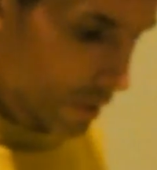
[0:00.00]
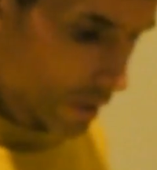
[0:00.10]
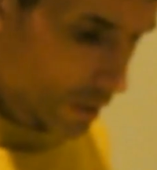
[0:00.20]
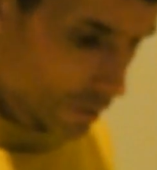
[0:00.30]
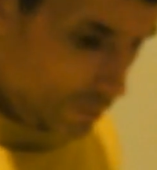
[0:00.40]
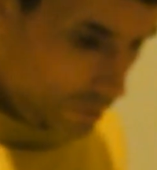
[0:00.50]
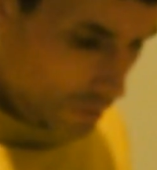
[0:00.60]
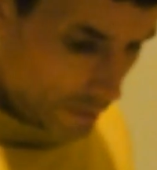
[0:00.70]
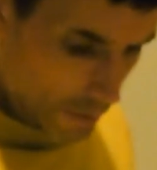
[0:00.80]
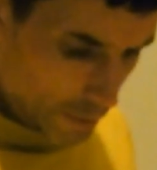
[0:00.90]
It looks
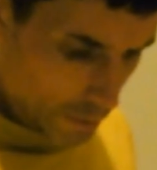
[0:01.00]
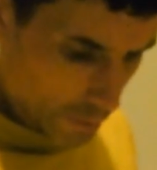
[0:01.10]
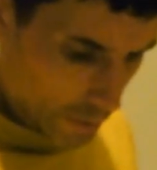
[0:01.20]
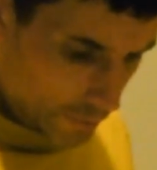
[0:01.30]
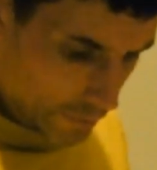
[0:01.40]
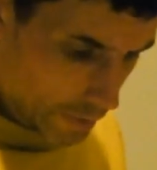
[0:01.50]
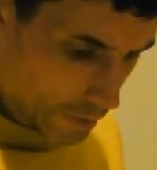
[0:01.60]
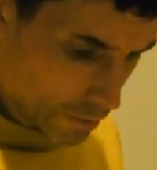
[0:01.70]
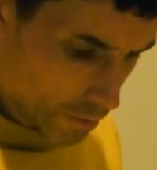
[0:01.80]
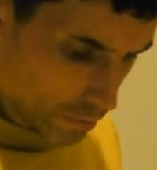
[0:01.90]
like it could have like
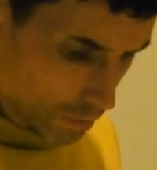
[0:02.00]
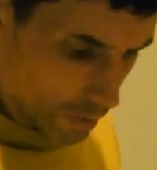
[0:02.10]
a dual